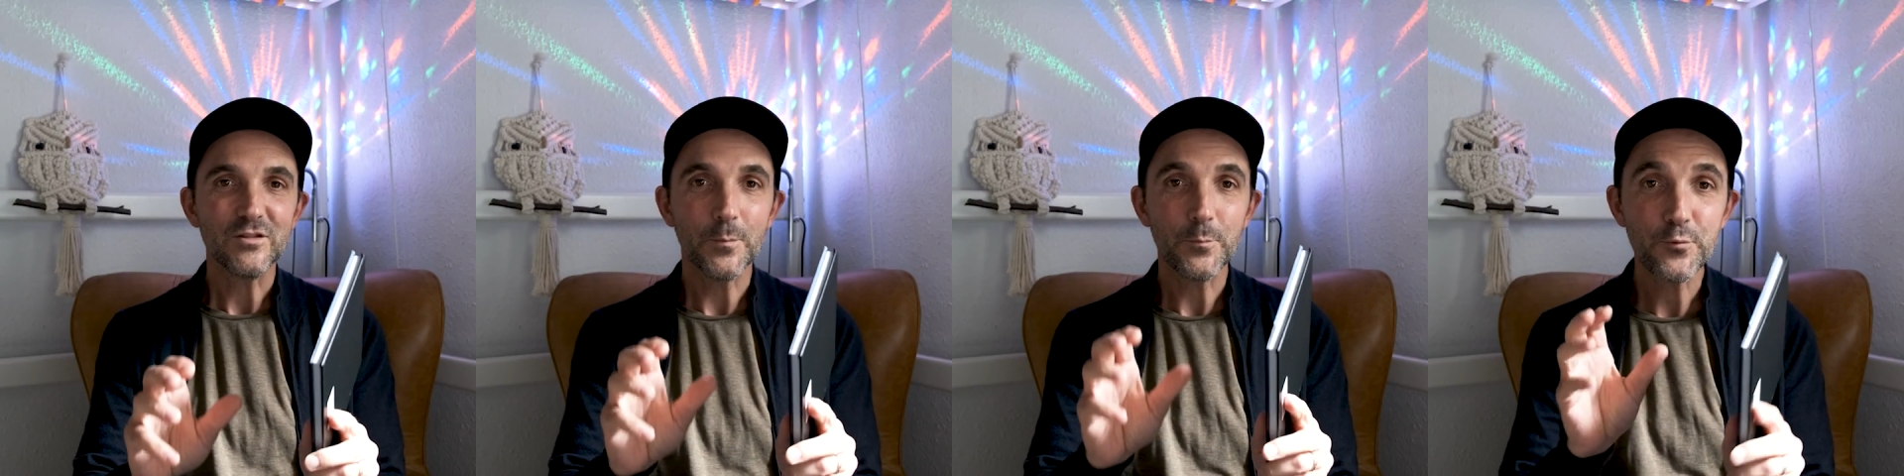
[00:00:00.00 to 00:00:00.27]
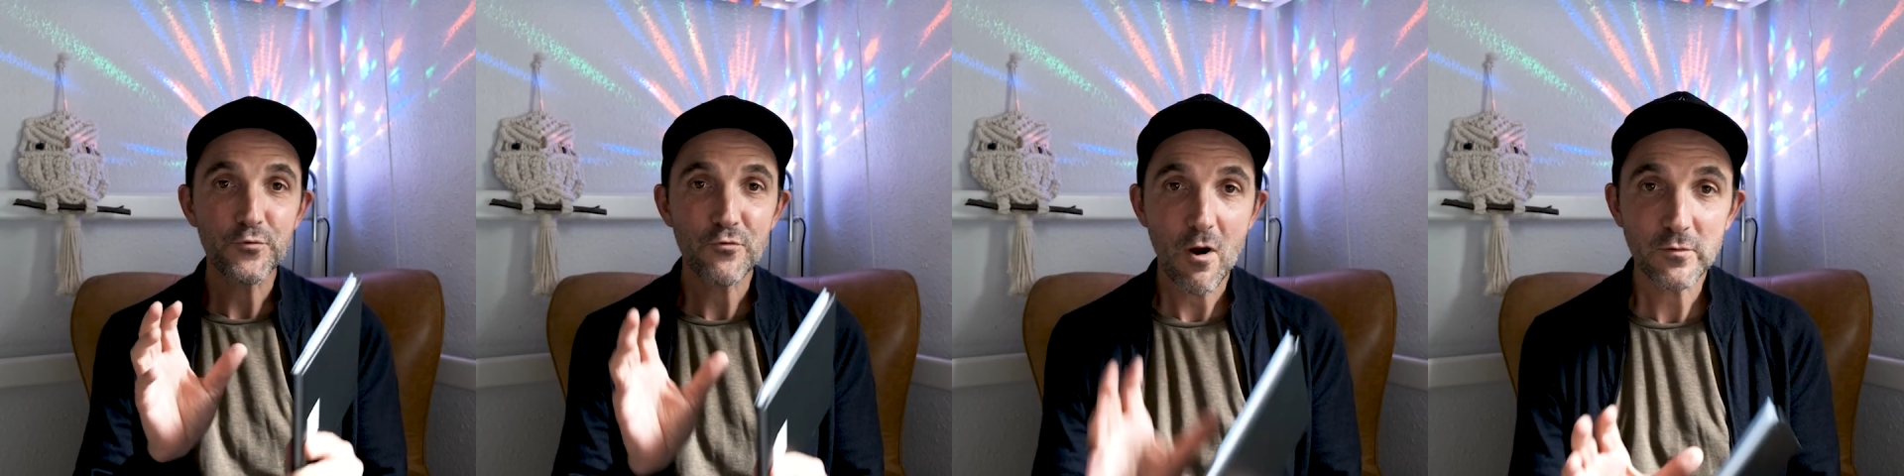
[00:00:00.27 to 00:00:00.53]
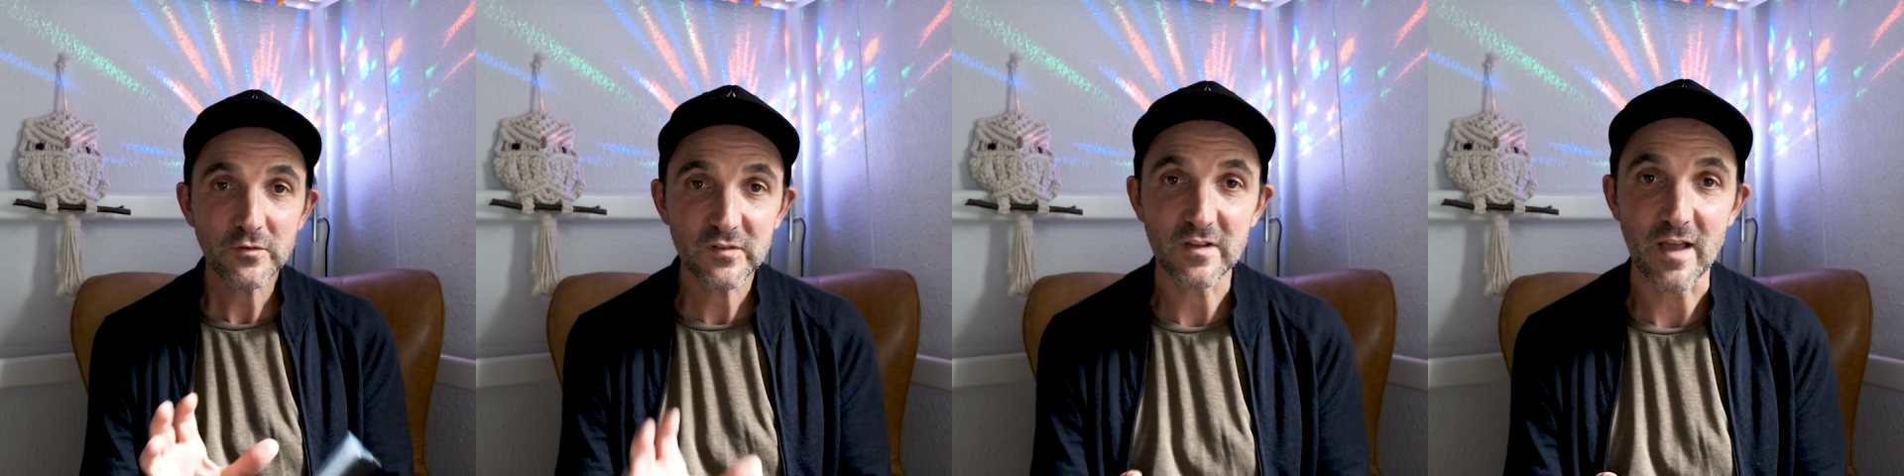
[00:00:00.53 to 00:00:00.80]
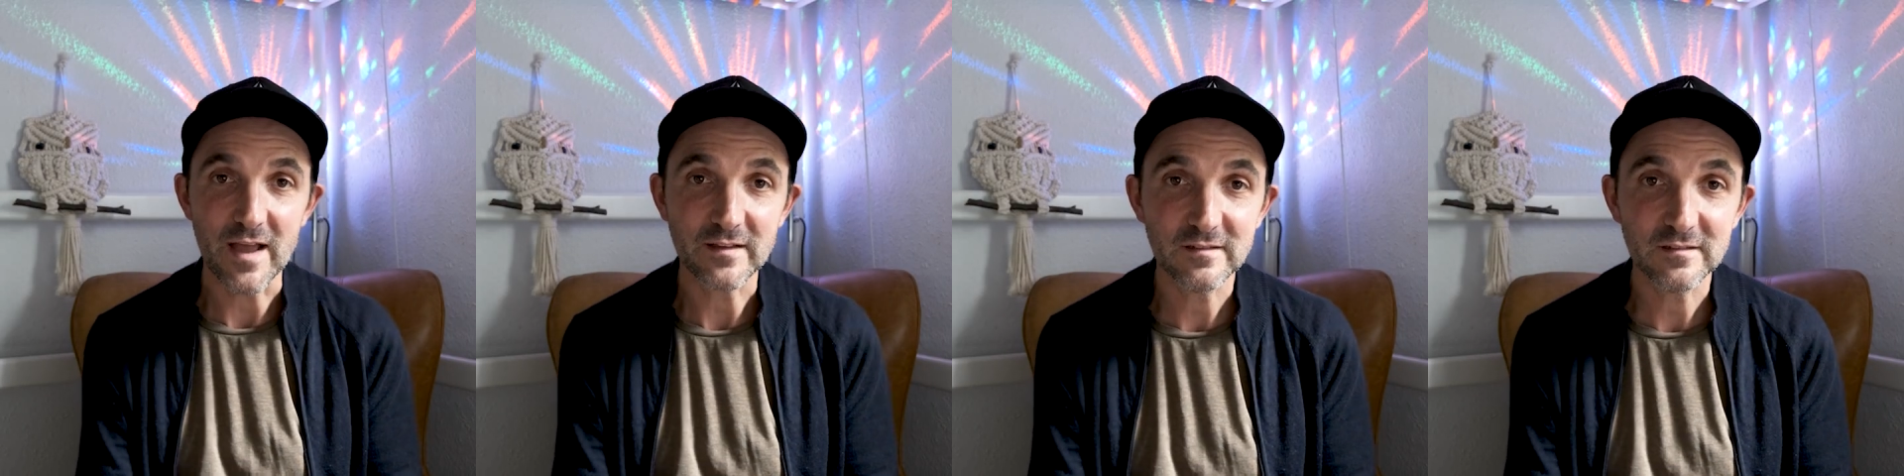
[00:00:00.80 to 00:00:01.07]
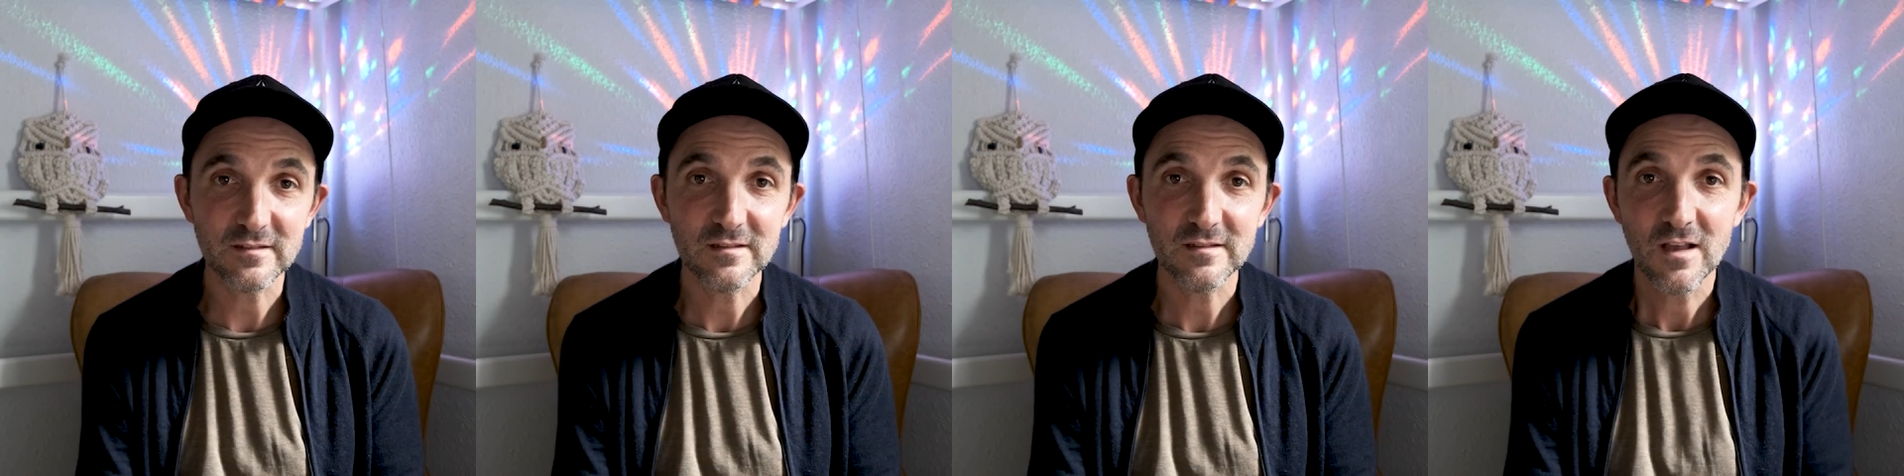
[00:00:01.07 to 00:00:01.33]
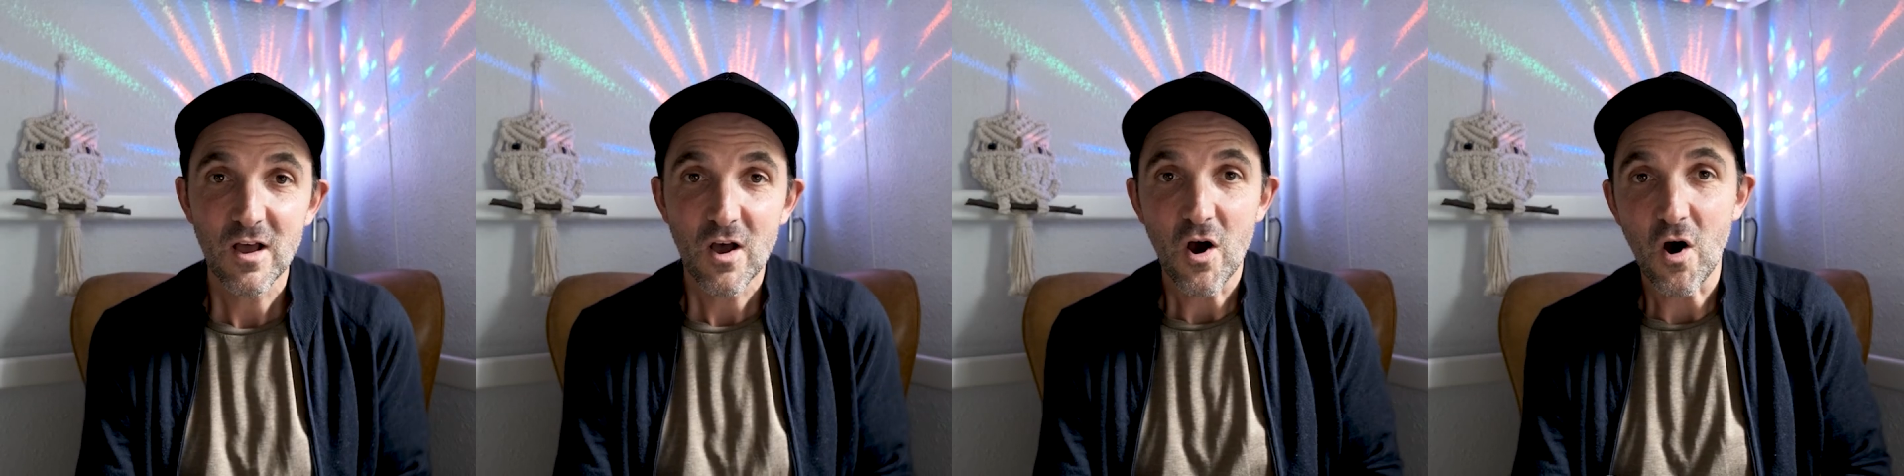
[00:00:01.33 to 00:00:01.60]
the process
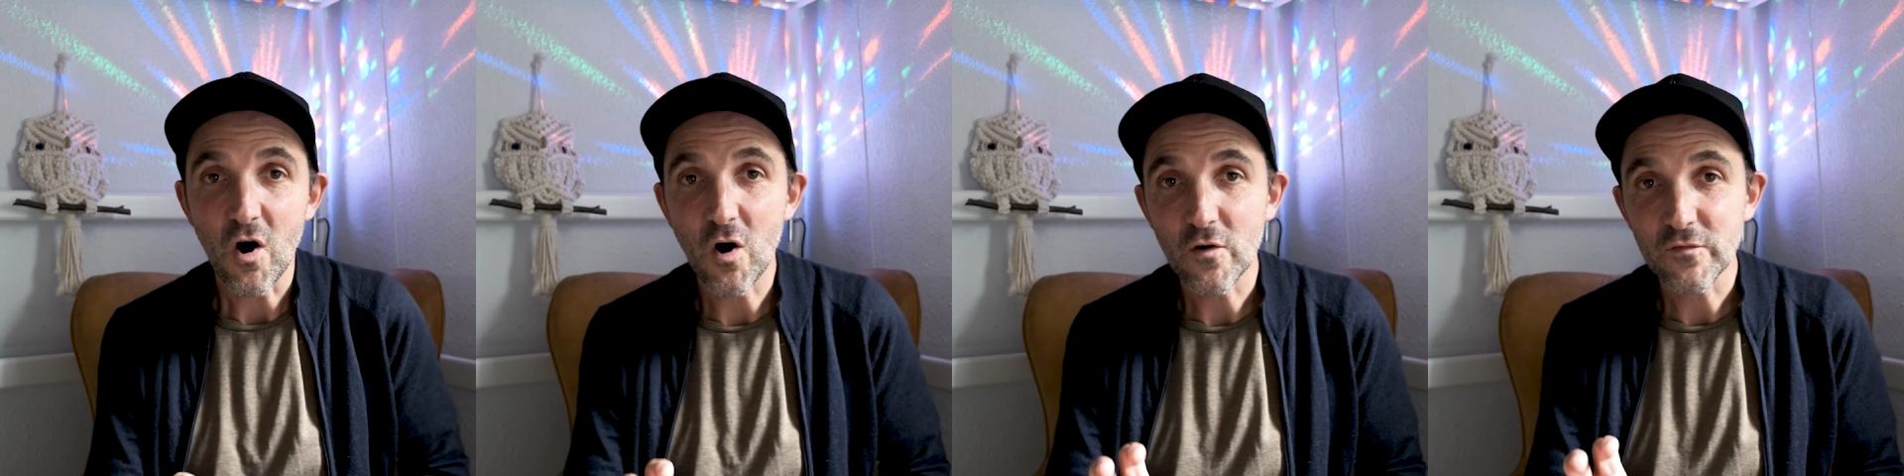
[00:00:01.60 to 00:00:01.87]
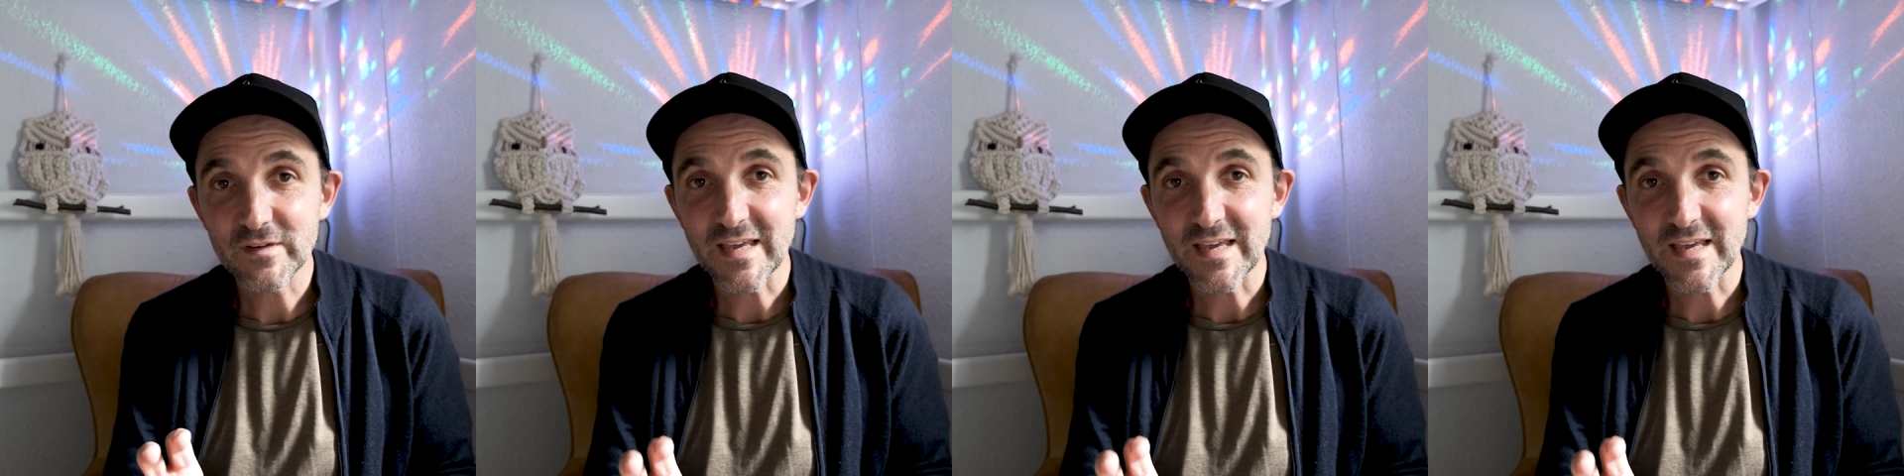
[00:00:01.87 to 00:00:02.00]
of